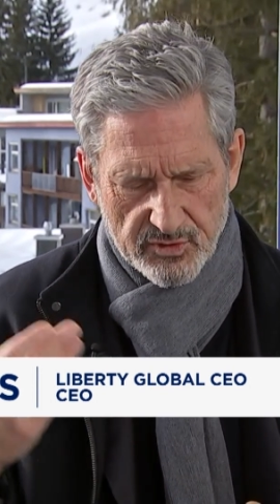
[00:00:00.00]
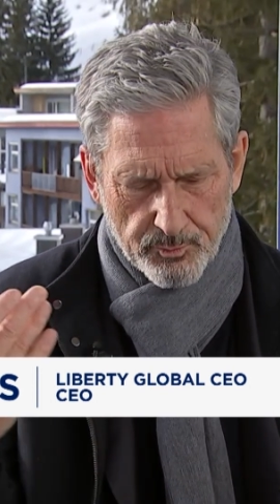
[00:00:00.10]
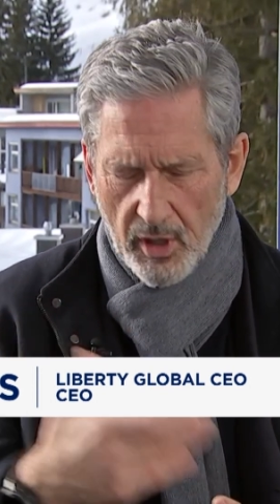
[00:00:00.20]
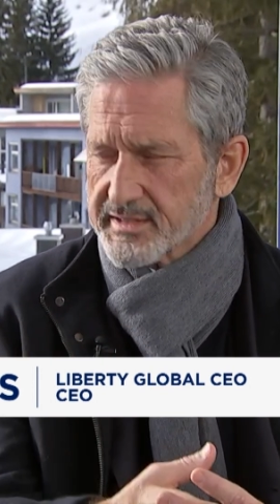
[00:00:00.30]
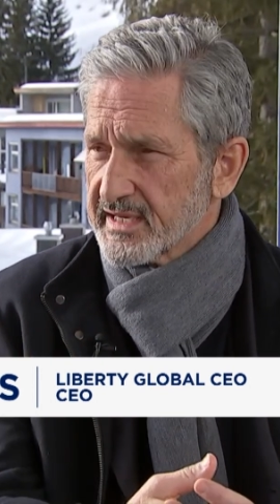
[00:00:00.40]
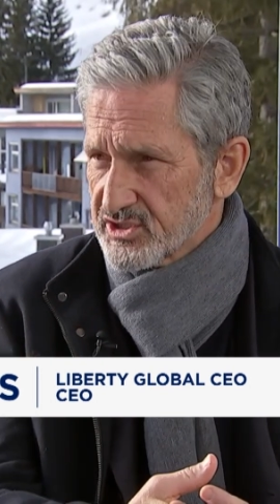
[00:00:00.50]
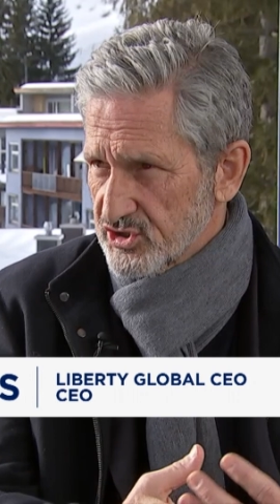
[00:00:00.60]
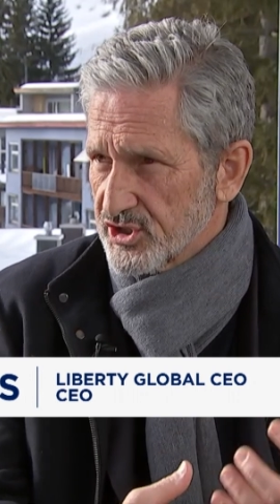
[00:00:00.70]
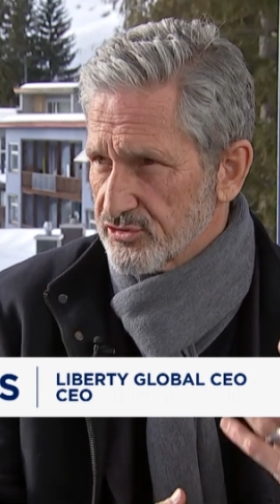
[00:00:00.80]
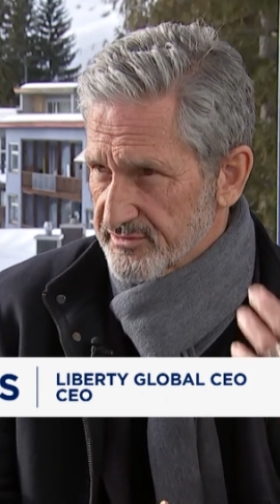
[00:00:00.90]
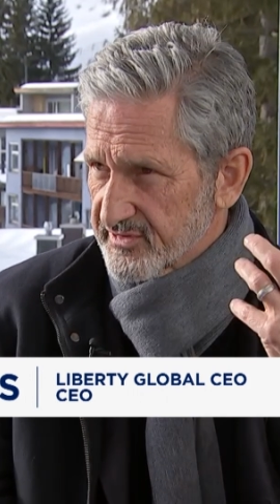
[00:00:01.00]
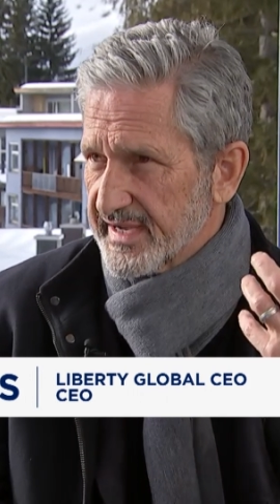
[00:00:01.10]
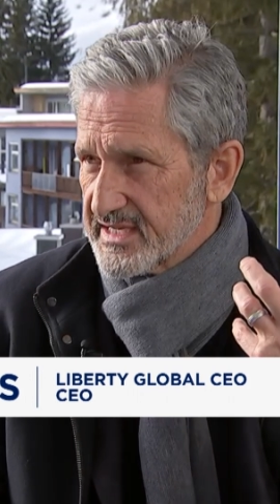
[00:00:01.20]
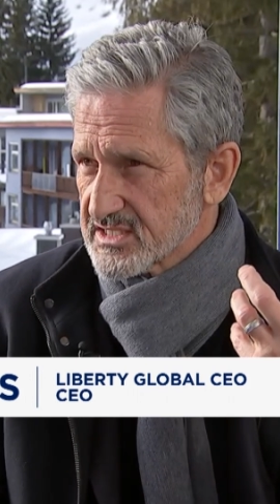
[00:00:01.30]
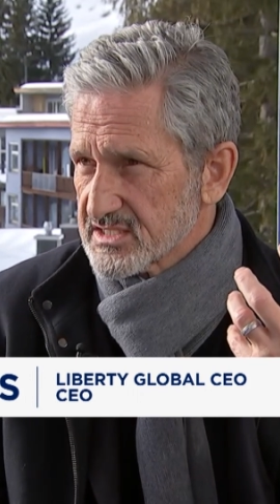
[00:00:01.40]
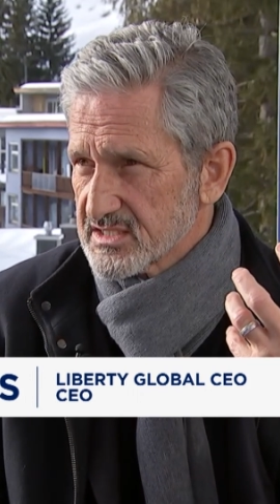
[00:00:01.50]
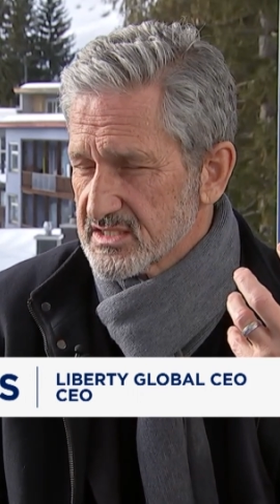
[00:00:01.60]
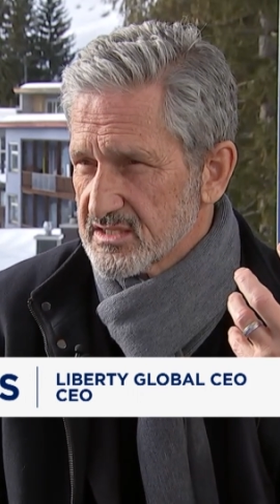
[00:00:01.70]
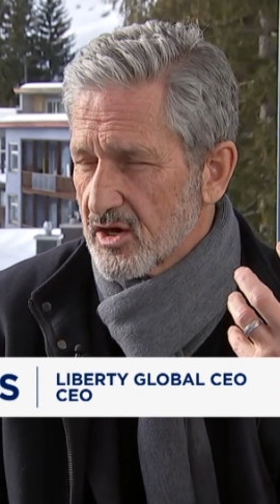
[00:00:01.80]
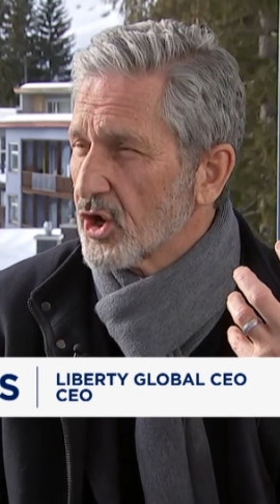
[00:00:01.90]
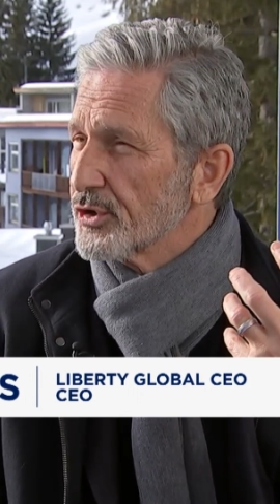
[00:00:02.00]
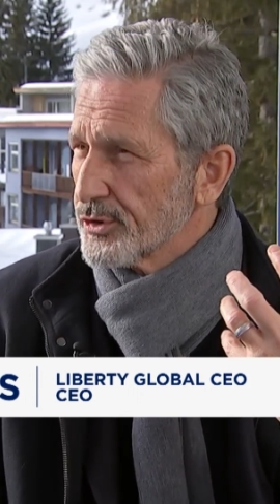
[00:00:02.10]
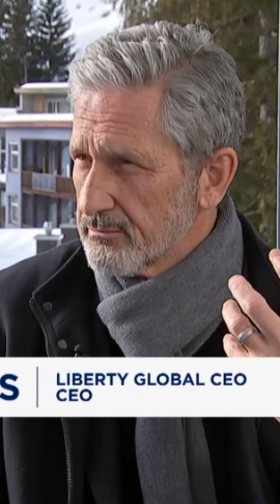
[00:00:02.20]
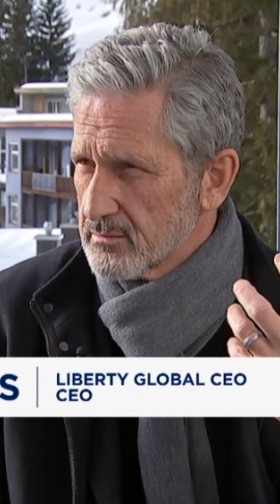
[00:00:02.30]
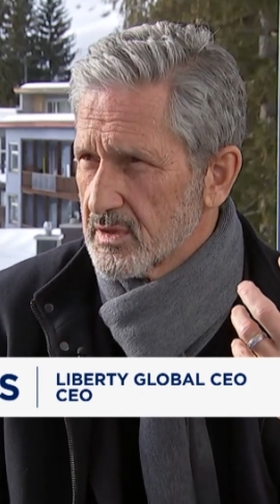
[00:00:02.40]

broadcasting to your device harder?